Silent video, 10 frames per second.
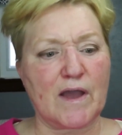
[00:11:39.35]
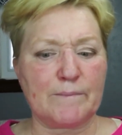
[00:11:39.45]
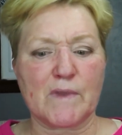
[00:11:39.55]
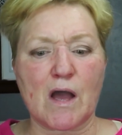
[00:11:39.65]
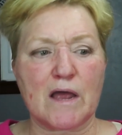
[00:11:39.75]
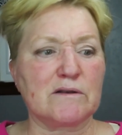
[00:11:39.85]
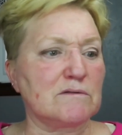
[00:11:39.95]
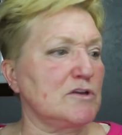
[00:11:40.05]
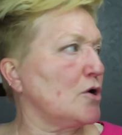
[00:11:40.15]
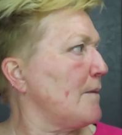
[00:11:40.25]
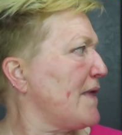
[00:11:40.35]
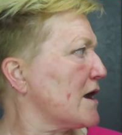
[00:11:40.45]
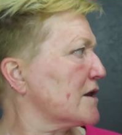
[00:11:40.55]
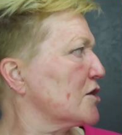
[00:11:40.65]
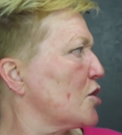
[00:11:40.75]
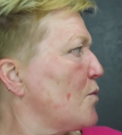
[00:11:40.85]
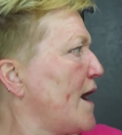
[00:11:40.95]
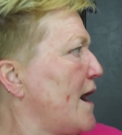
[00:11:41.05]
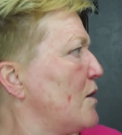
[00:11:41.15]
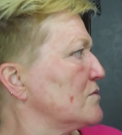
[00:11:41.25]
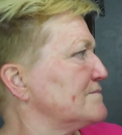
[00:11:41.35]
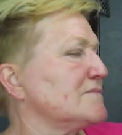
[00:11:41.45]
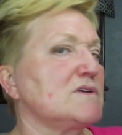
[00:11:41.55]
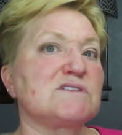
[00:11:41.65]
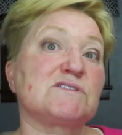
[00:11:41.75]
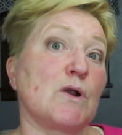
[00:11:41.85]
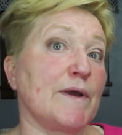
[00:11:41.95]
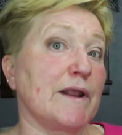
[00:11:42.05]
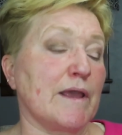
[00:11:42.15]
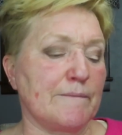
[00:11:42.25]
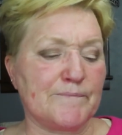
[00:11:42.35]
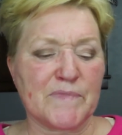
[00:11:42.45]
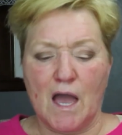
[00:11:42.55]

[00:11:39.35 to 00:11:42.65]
I'm not going to go out. It's snowing again.